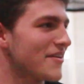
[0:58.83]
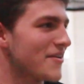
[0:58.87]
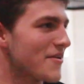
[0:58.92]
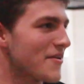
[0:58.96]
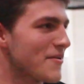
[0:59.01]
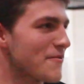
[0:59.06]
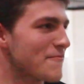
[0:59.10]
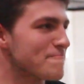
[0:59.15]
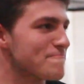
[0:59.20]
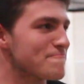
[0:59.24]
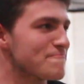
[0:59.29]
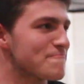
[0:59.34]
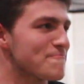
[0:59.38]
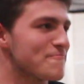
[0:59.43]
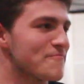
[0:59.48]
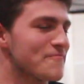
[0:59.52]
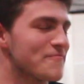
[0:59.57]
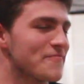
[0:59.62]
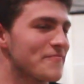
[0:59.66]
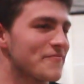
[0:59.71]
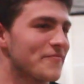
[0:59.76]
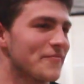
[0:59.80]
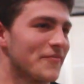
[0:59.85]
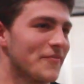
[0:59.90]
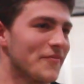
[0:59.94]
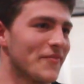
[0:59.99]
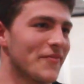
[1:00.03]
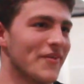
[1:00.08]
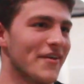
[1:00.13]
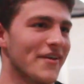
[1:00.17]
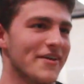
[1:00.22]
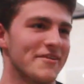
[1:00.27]
ball over like baseball?
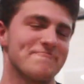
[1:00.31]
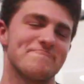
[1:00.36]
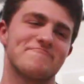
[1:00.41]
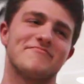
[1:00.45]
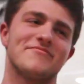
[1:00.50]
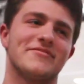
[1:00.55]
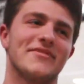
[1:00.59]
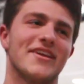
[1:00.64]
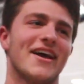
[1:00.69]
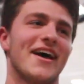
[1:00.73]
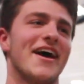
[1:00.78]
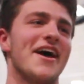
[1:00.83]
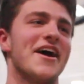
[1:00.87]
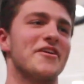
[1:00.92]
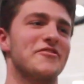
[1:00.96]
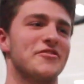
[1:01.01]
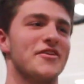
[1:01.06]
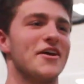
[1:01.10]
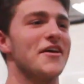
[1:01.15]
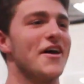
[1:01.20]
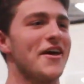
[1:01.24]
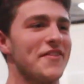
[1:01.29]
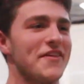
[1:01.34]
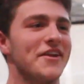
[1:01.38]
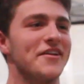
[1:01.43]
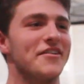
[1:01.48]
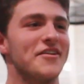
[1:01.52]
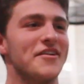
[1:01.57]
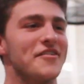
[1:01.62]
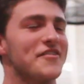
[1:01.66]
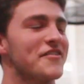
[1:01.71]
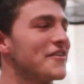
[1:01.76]
Actually, I
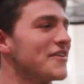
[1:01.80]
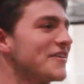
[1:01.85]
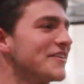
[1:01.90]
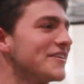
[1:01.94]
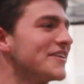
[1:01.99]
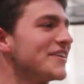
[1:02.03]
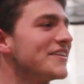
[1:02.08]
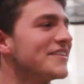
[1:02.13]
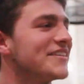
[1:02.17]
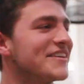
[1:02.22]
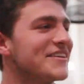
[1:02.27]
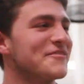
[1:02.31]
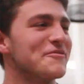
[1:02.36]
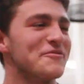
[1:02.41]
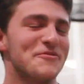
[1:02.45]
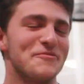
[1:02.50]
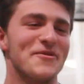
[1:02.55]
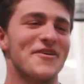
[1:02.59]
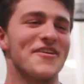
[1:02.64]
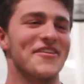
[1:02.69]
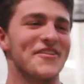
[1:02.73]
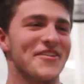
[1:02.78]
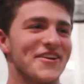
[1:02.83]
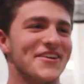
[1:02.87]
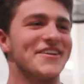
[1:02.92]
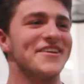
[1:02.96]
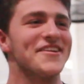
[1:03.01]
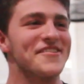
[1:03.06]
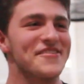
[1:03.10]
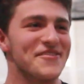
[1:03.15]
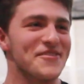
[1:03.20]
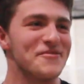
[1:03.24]
think it's easier. I think football's a
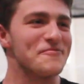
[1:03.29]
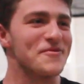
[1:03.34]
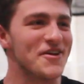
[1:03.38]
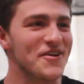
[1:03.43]
little easier than